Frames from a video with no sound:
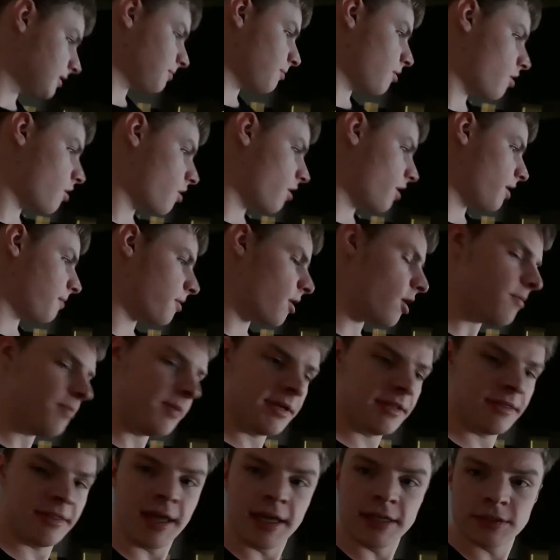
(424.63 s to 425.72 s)
tomorrow, I'm
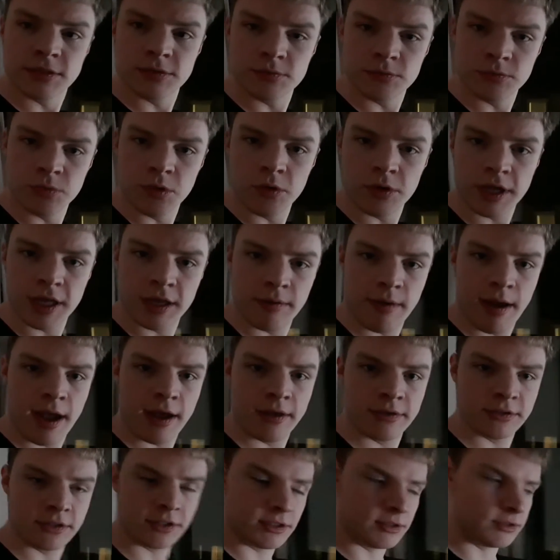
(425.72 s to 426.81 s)
hoping that walking
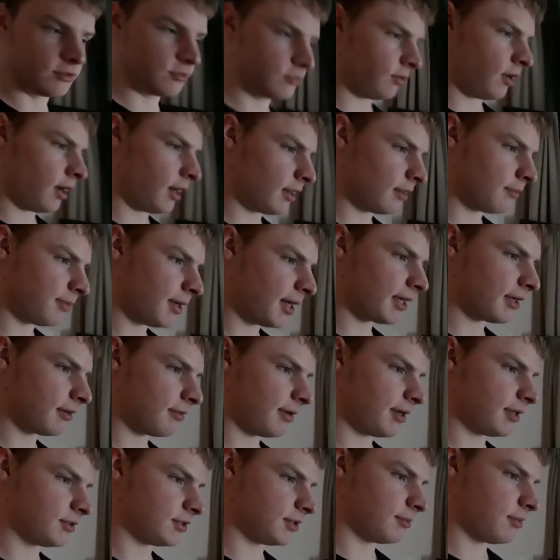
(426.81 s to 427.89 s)
around and riding the bike
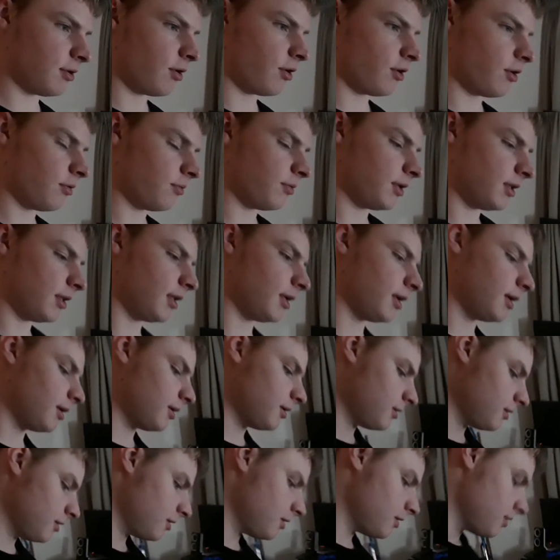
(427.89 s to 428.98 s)
around tomorrow will
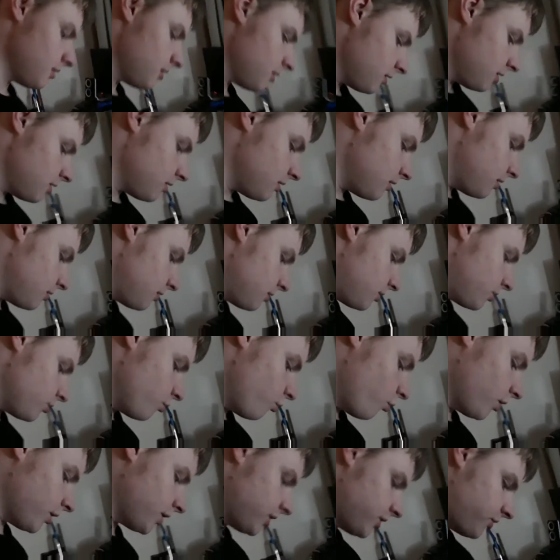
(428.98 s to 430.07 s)
do
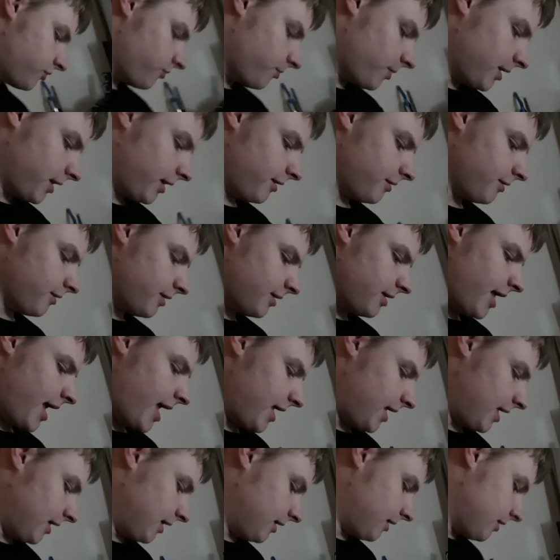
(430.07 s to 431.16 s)
wonders for my
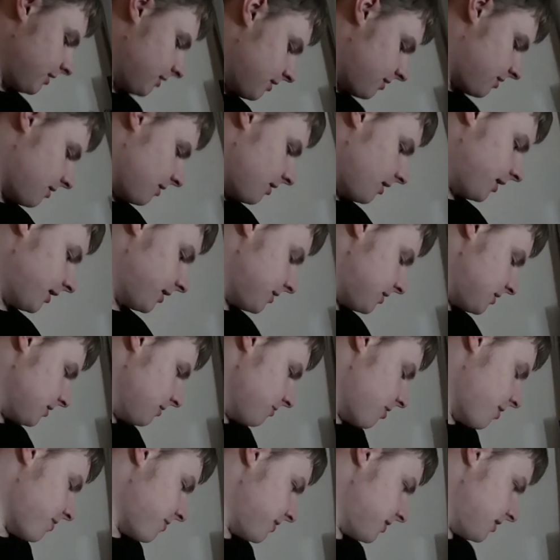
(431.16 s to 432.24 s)
aching thighs at
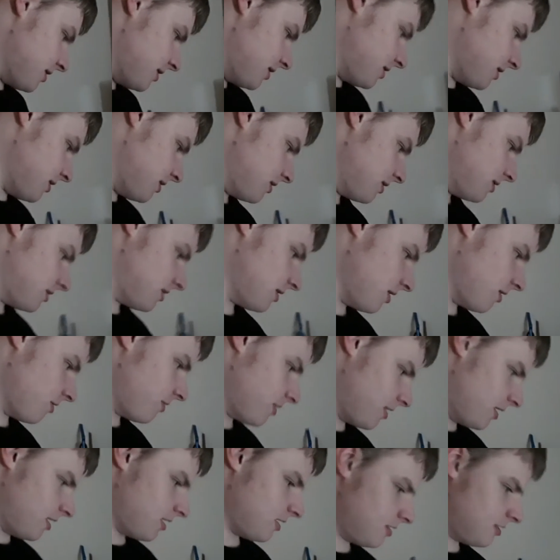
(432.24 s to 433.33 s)
the moment.
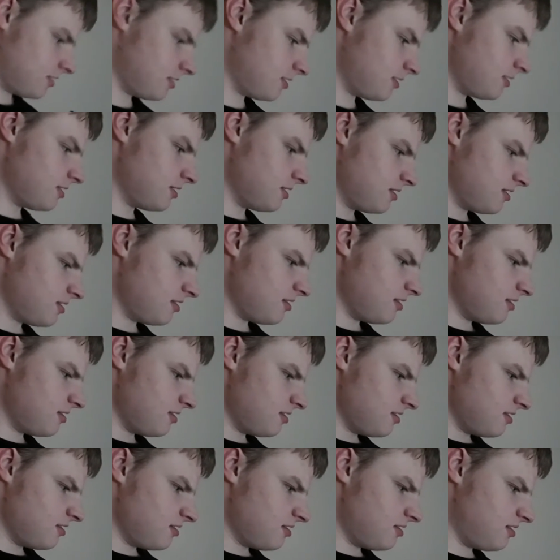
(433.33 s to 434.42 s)
So,
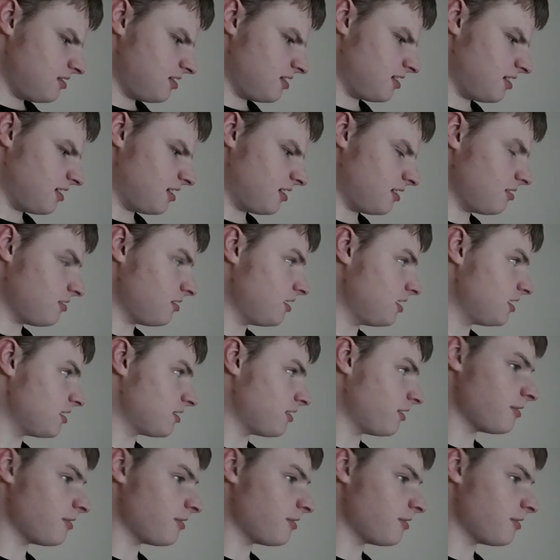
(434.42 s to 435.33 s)
yeah, here's